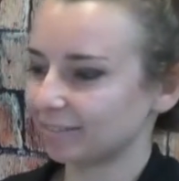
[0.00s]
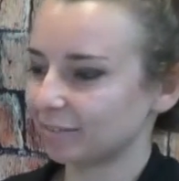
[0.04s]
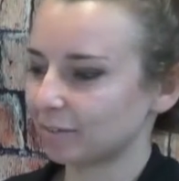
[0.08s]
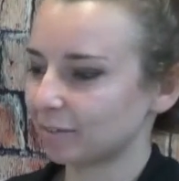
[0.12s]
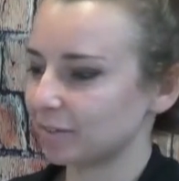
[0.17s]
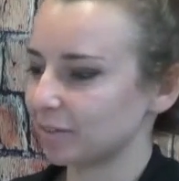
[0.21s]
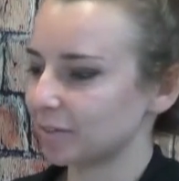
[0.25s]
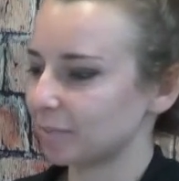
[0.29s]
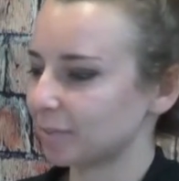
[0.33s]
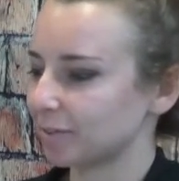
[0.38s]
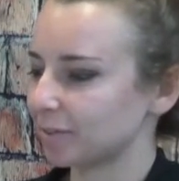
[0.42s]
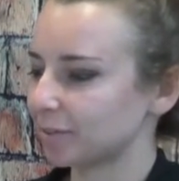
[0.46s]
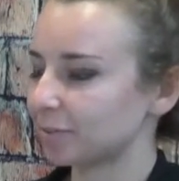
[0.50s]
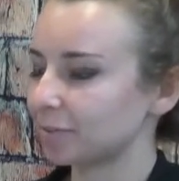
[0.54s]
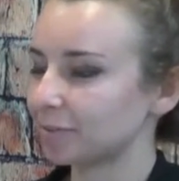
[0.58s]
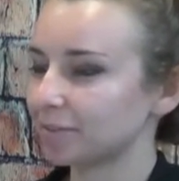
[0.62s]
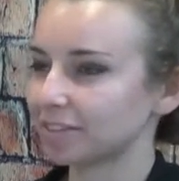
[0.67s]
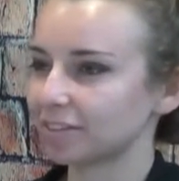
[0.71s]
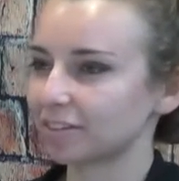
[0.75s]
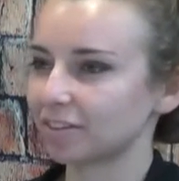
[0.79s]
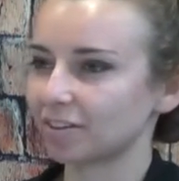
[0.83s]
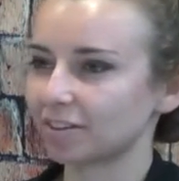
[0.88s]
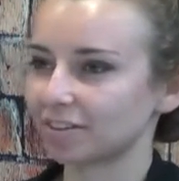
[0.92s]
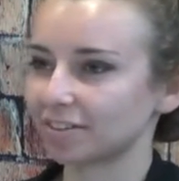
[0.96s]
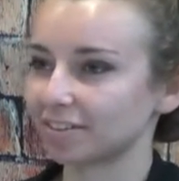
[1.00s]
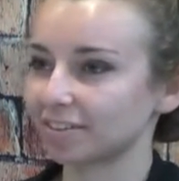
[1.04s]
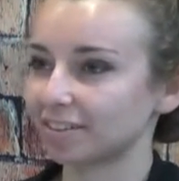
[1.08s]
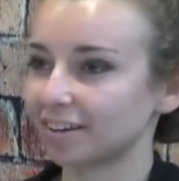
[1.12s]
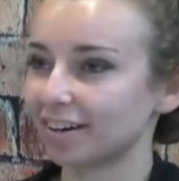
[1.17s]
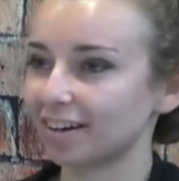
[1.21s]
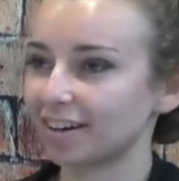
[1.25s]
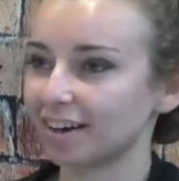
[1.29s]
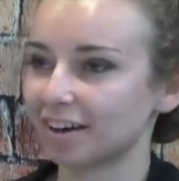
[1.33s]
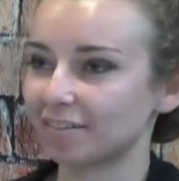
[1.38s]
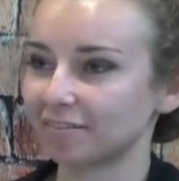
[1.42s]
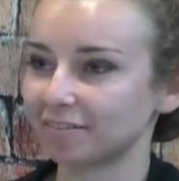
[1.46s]
Well, he's been doing this longer than
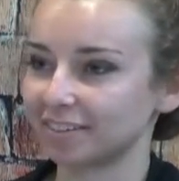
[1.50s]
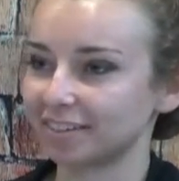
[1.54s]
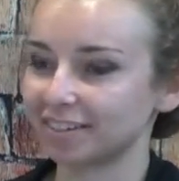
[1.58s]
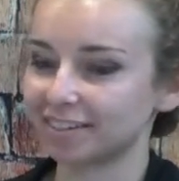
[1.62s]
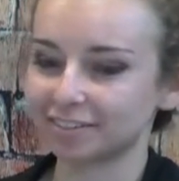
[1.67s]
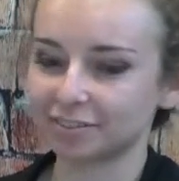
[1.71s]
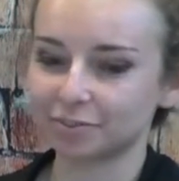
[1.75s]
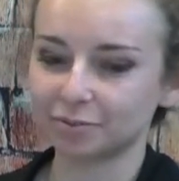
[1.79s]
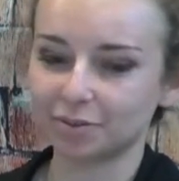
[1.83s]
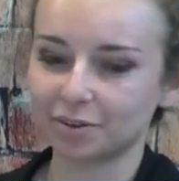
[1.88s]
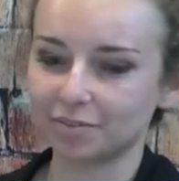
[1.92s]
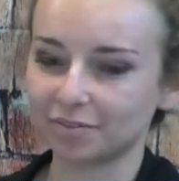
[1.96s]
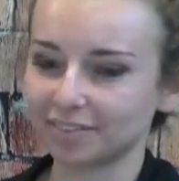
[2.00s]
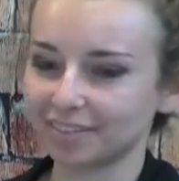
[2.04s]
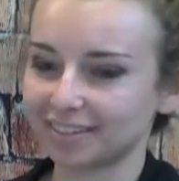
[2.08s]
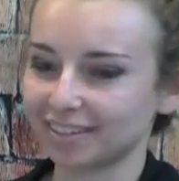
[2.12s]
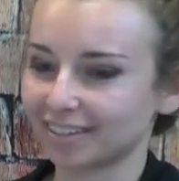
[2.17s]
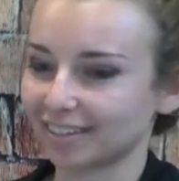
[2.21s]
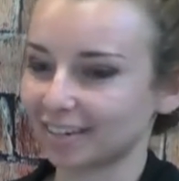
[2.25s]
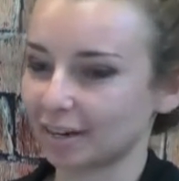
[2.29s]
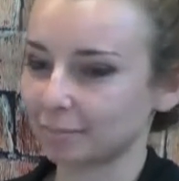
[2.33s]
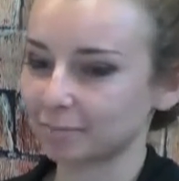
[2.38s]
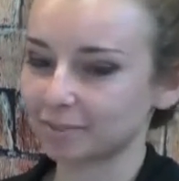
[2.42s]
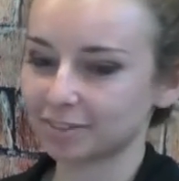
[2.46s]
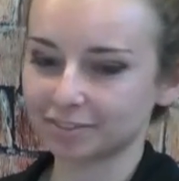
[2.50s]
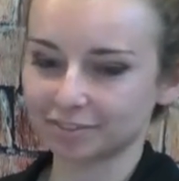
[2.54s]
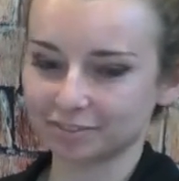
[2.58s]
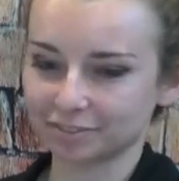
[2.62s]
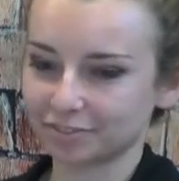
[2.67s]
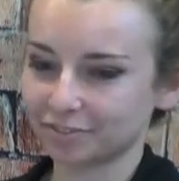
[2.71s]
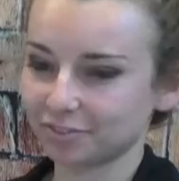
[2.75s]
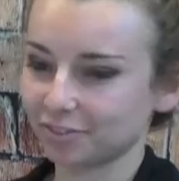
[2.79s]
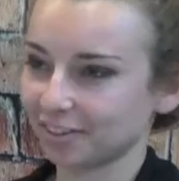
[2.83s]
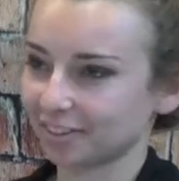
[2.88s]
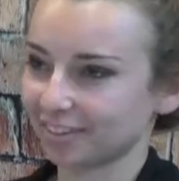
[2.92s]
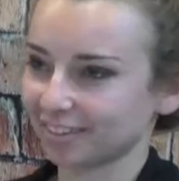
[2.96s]
I have, and he can do everything, and I'm still
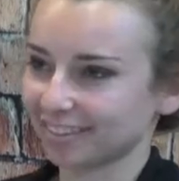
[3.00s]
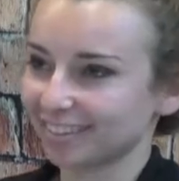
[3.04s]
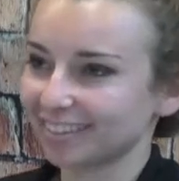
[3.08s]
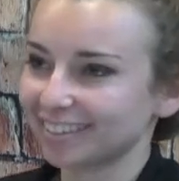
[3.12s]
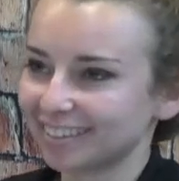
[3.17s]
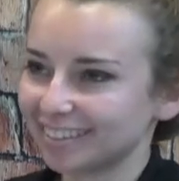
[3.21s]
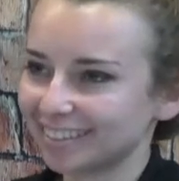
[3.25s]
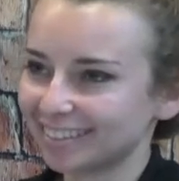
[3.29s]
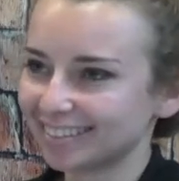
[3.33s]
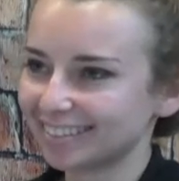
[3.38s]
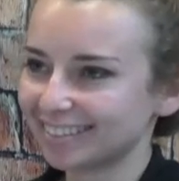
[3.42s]
struggling.